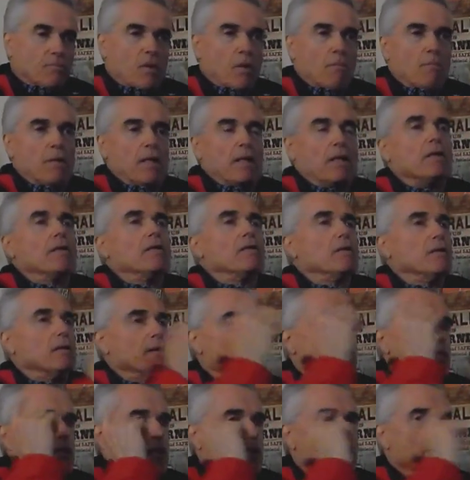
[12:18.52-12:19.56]
but
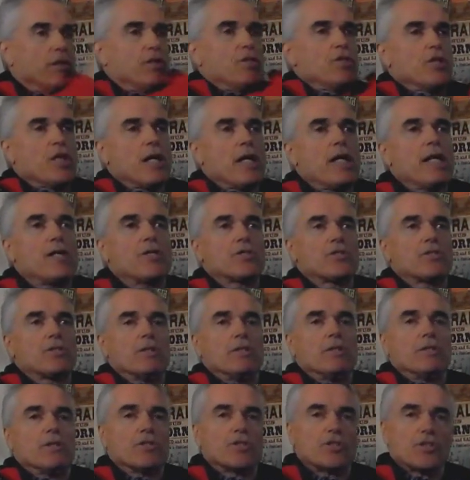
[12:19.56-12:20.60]
let's say the chase
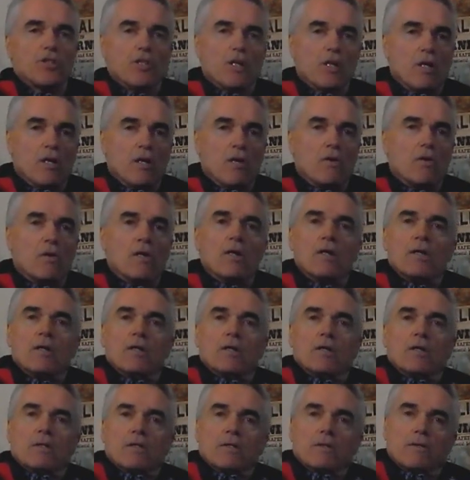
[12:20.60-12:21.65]
in the snow,
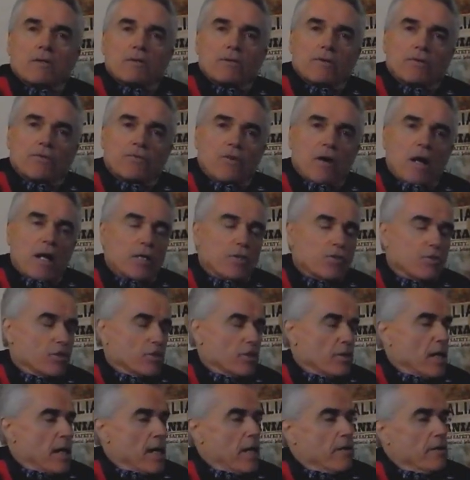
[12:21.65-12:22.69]
the fox was
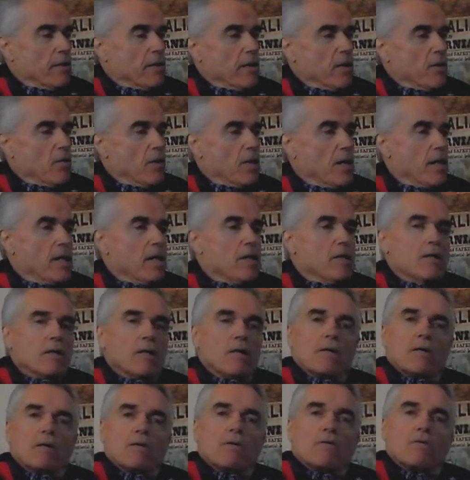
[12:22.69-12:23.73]
tired anyway,
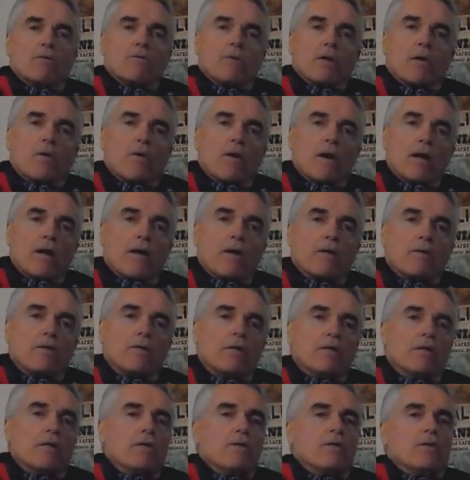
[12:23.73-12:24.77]

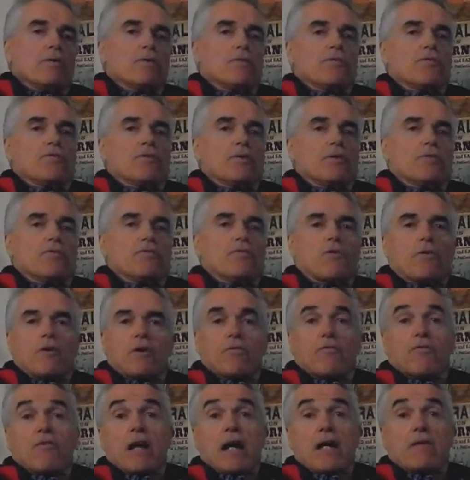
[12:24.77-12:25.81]
required
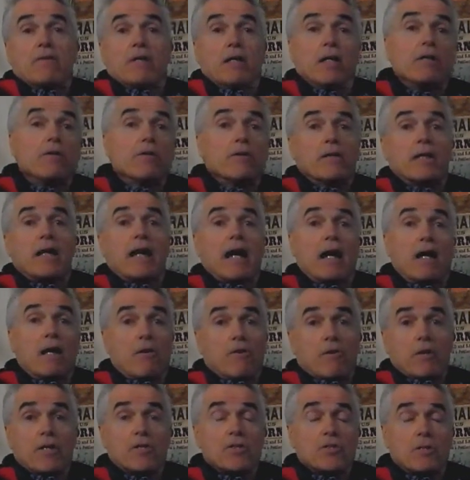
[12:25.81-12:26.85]
forty-five hundred
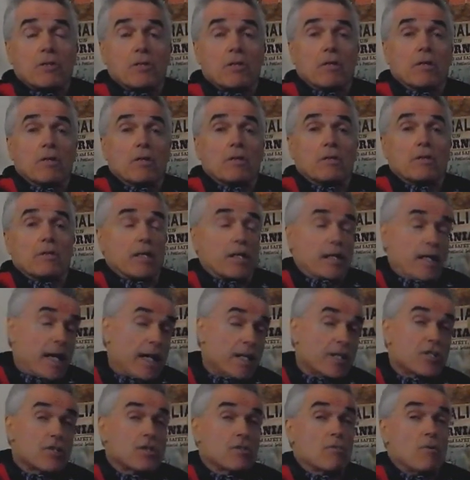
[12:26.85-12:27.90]
calories to
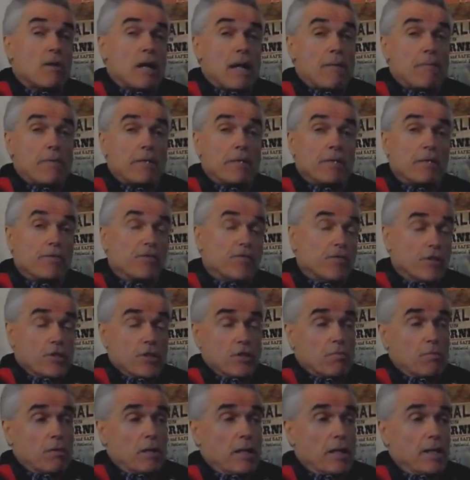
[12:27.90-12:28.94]
catch the rabbit in the
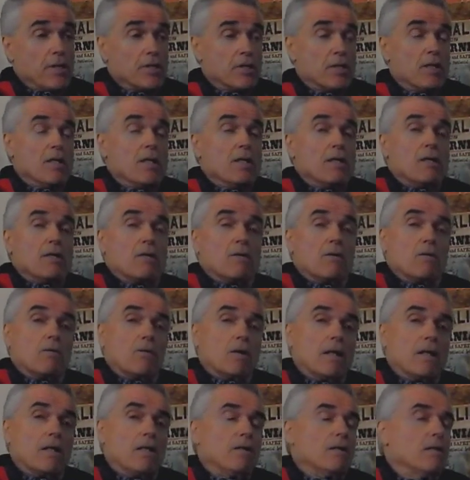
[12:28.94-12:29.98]
first place.
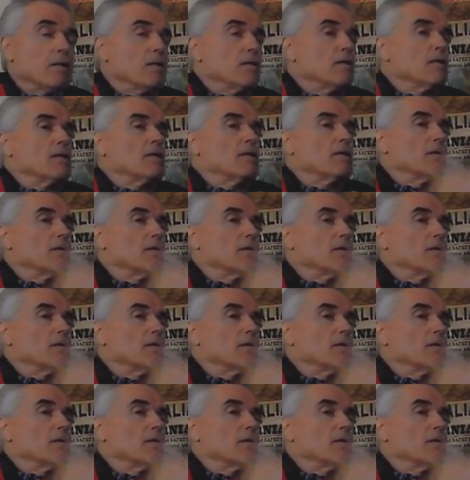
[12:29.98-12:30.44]
Well,